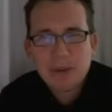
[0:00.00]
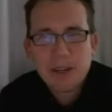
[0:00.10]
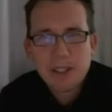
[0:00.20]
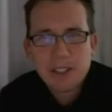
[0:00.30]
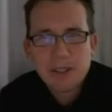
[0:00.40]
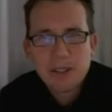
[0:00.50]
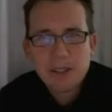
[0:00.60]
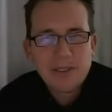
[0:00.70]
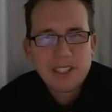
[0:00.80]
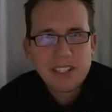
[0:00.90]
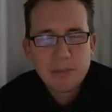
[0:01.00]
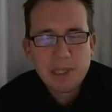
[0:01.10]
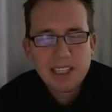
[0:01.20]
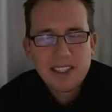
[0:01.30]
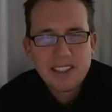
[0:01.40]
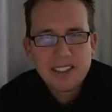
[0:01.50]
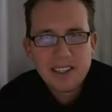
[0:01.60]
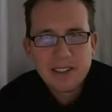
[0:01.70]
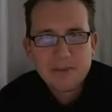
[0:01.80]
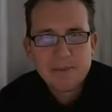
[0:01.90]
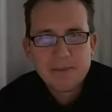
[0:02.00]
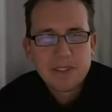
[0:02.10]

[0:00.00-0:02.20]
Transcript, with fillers: We always do rediscoveries on here because...